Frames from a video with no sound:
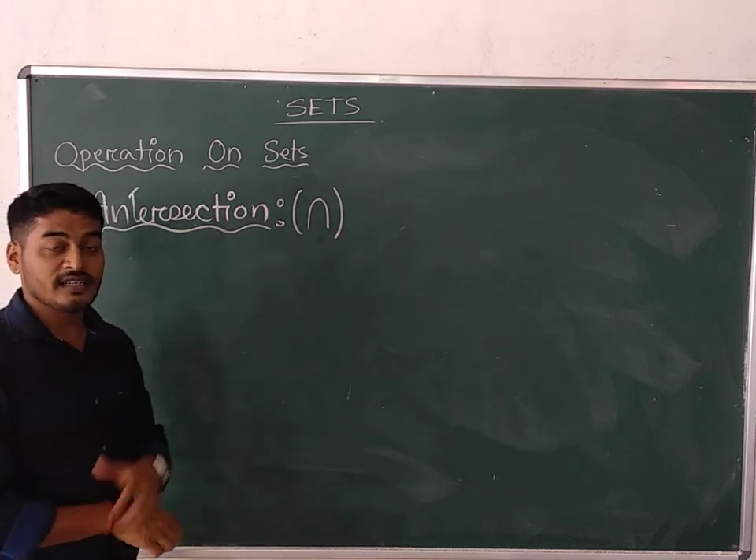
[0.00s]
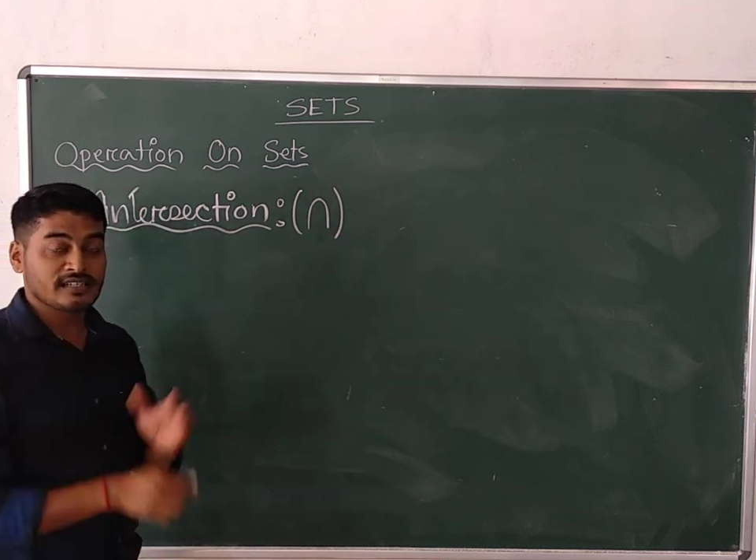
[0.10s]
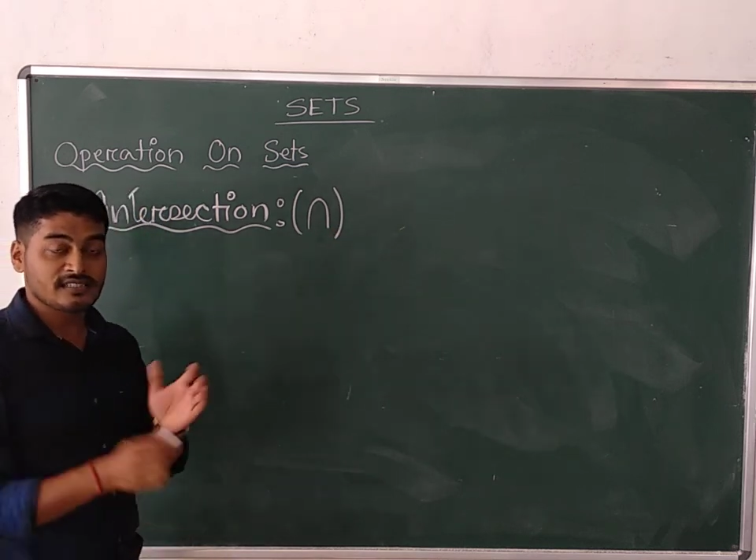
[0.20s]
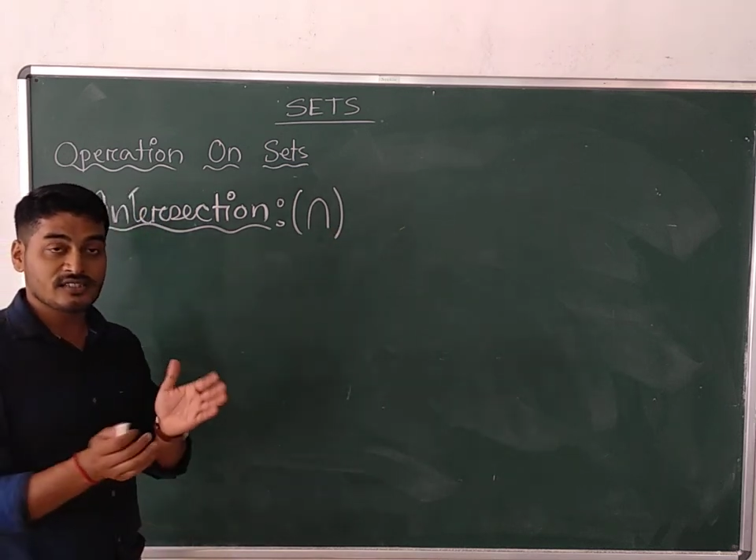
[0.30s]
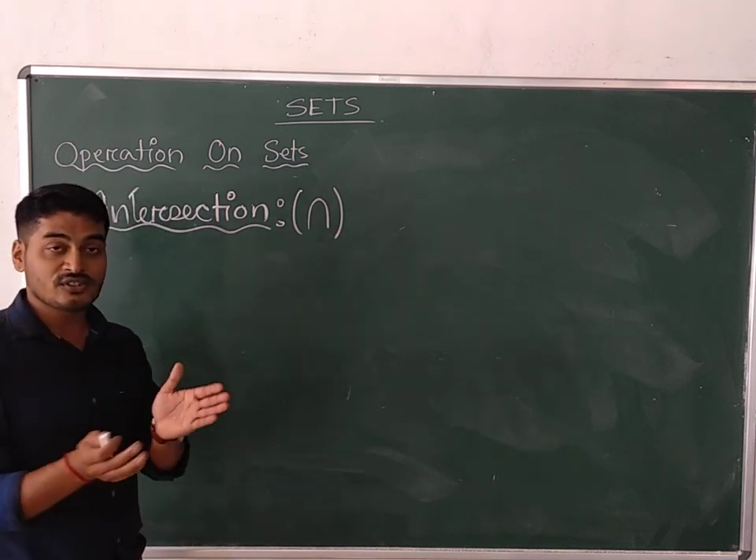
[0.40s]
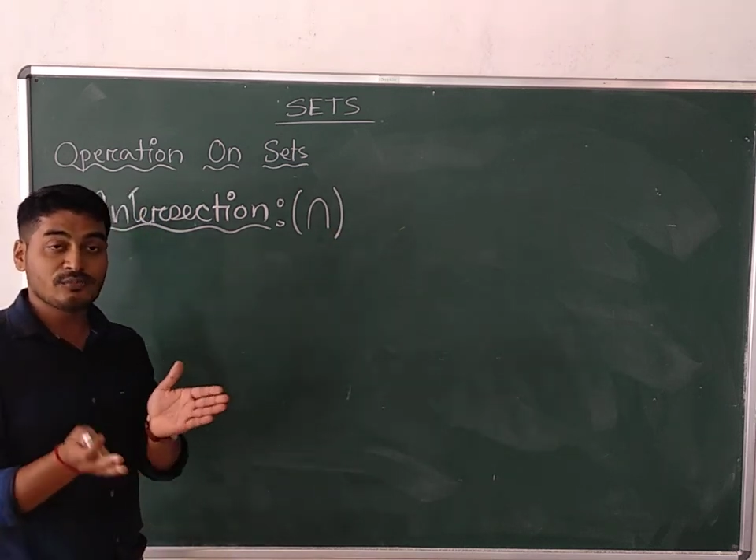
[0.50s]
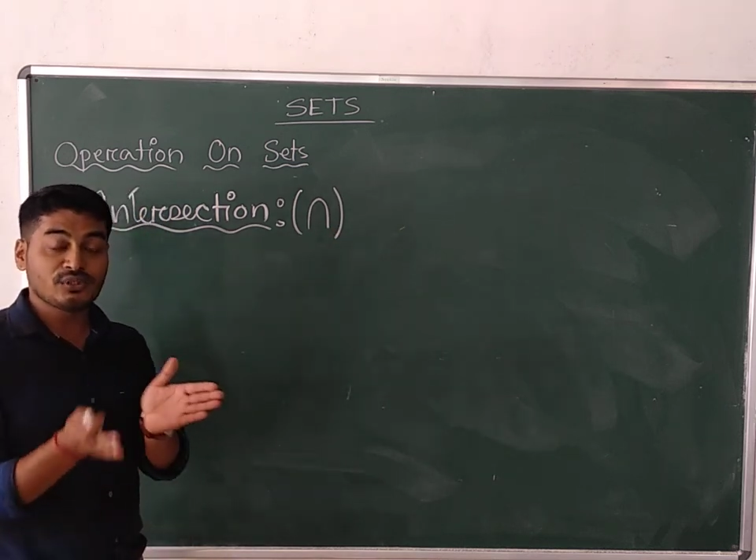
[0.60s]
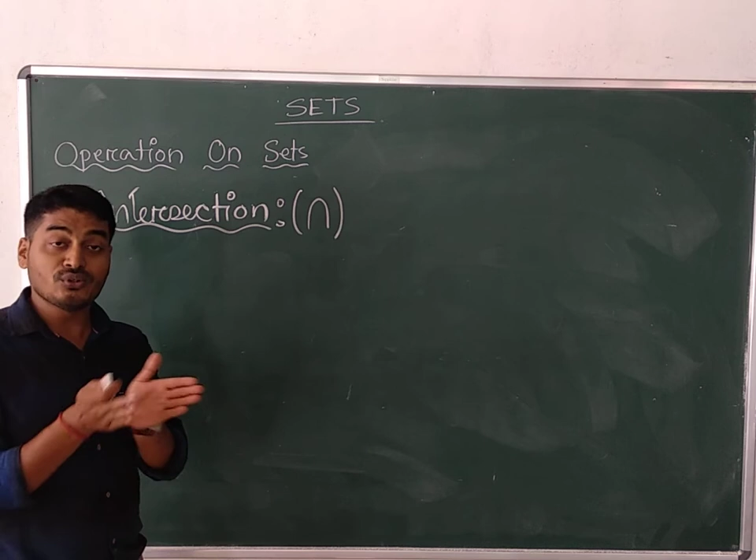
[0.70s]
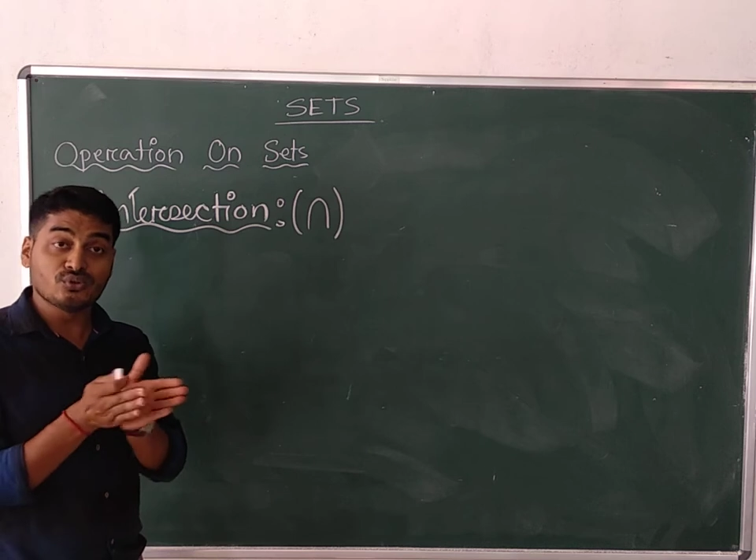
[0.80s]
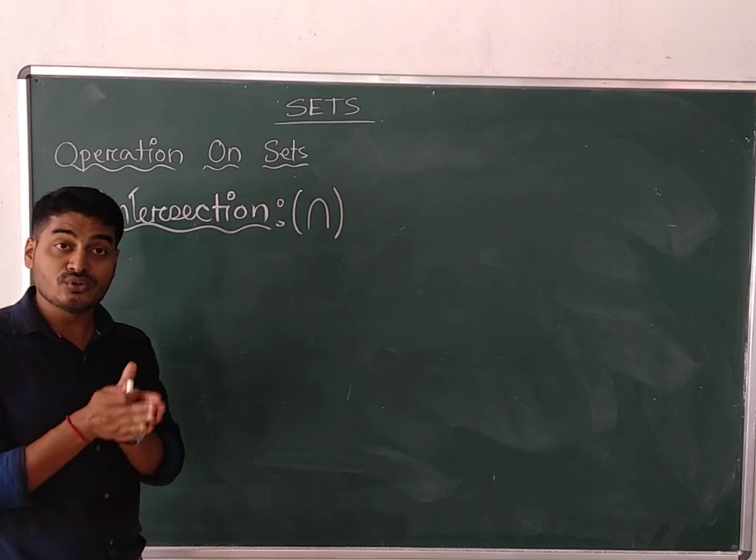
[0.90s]
Intersection
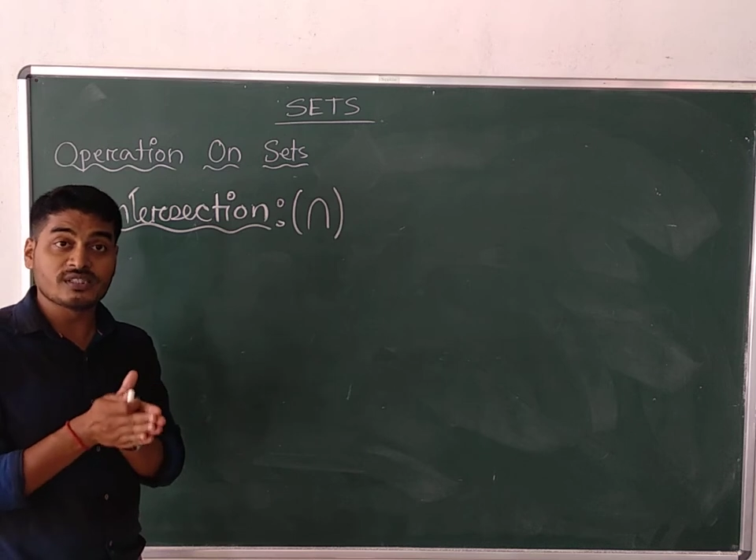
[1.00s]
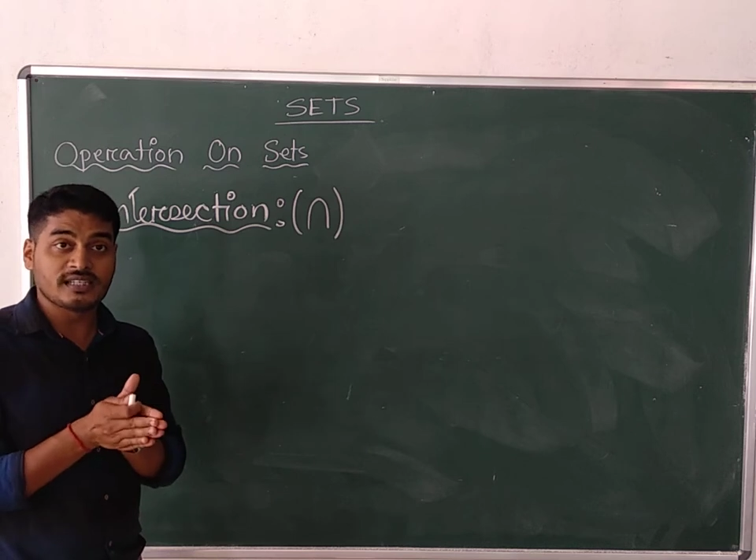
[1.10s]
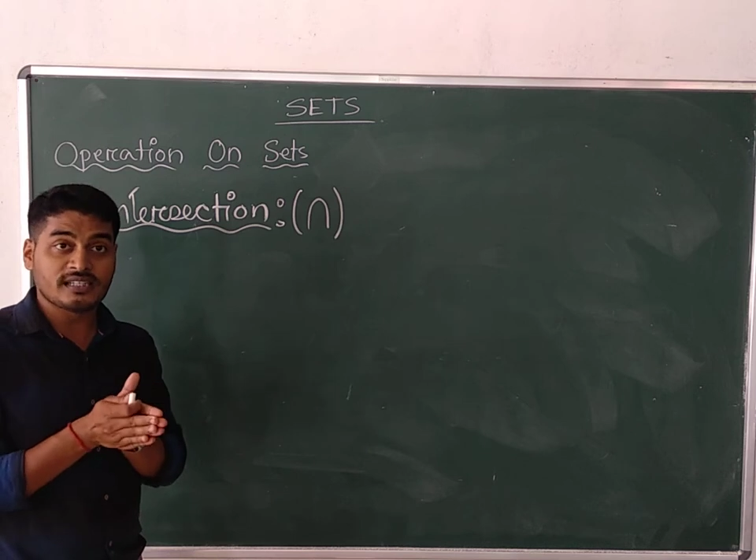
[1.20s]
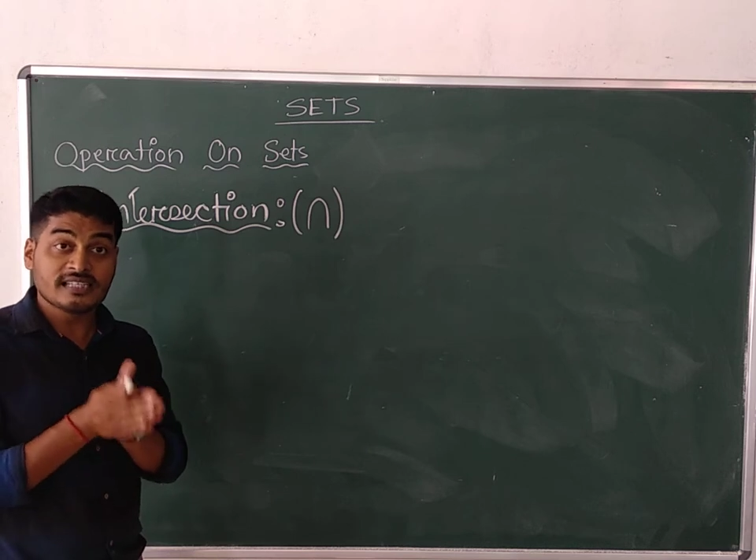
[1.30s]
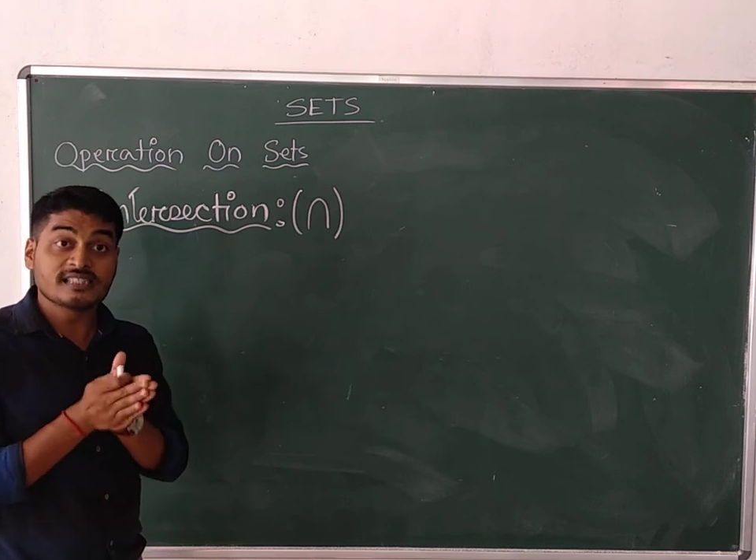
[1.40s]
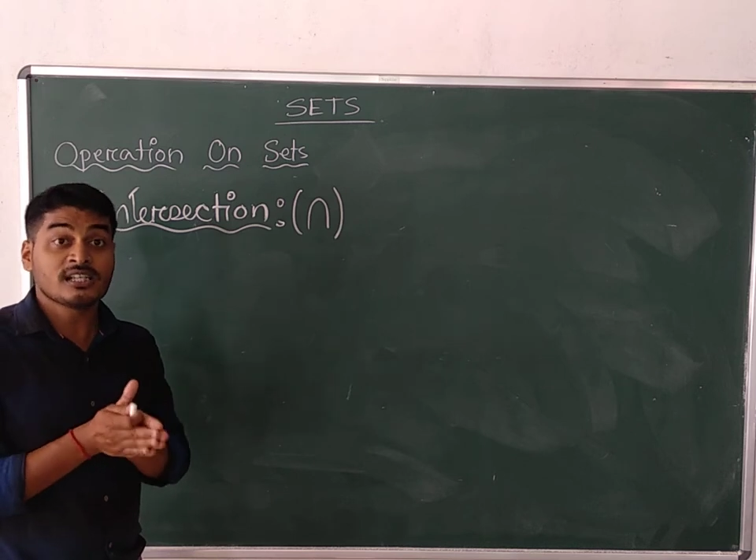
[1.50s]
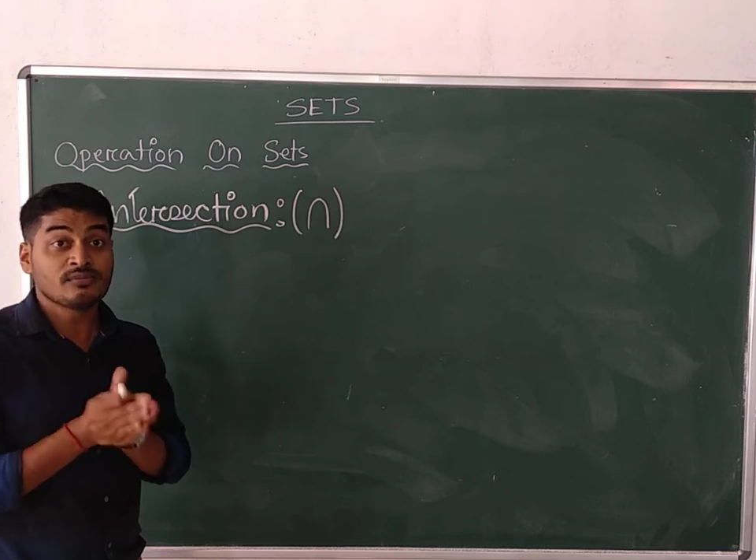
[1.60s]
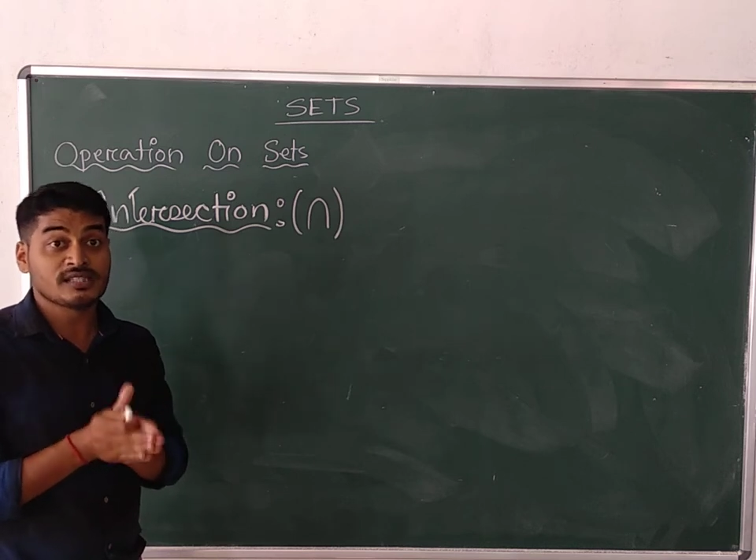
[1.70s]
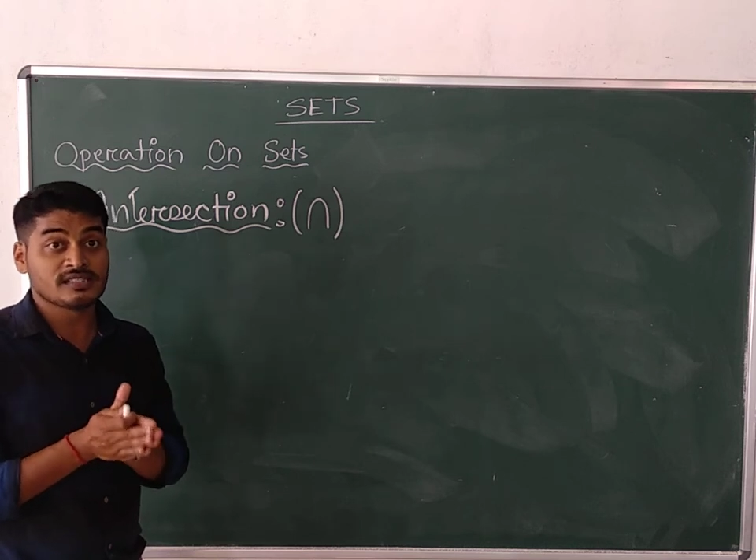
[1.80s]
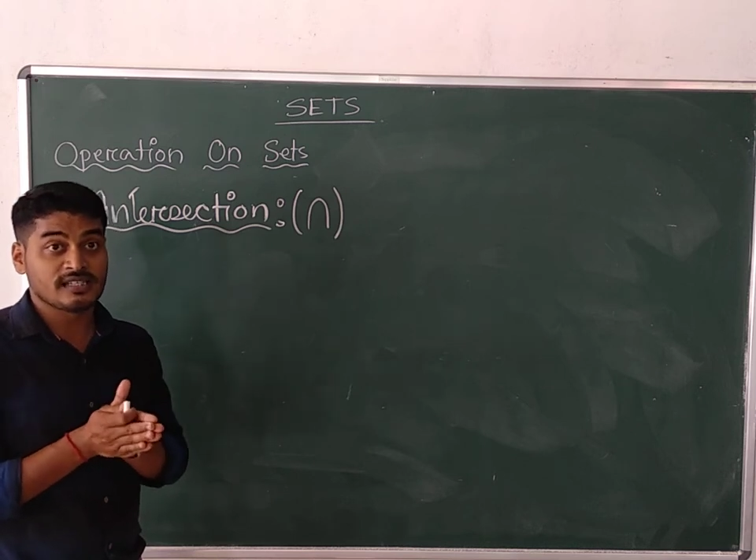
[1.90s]
between two sets itself
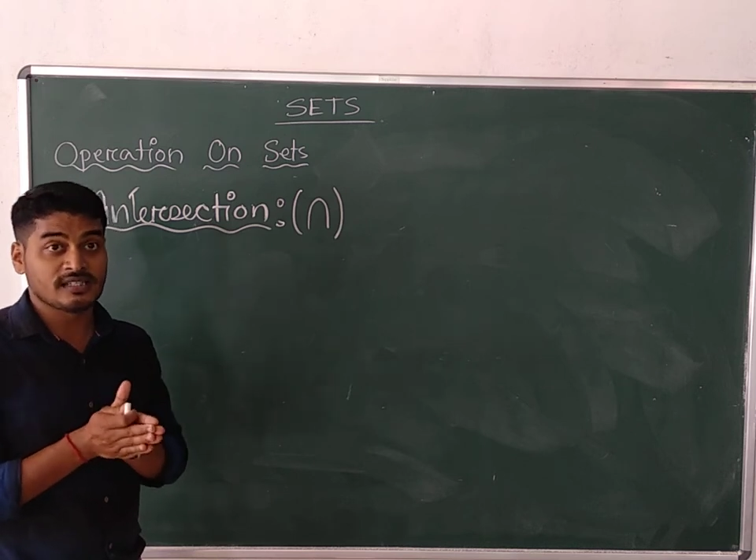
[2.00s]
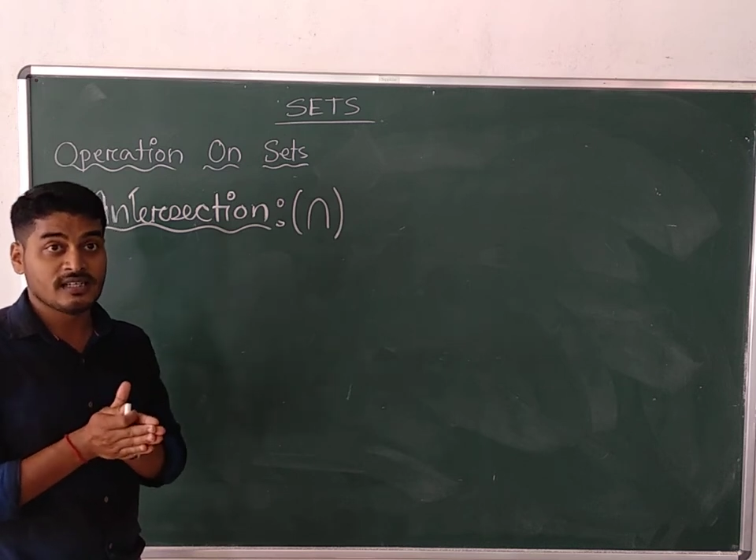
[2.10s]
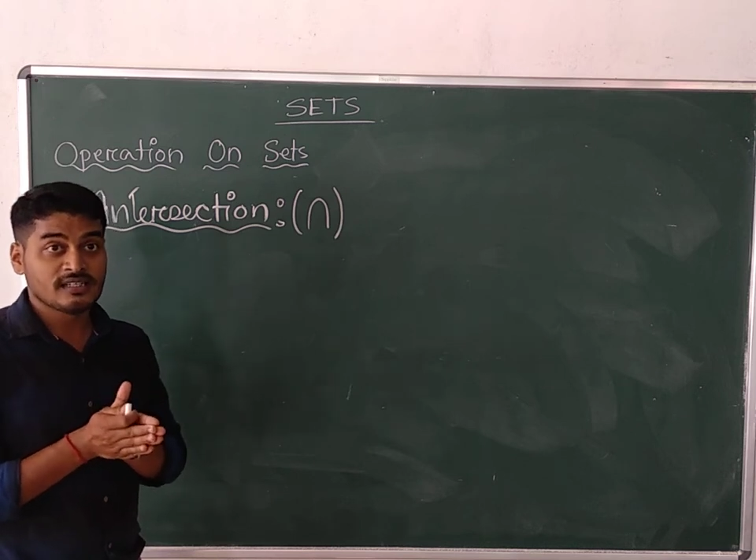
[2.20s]
is a set.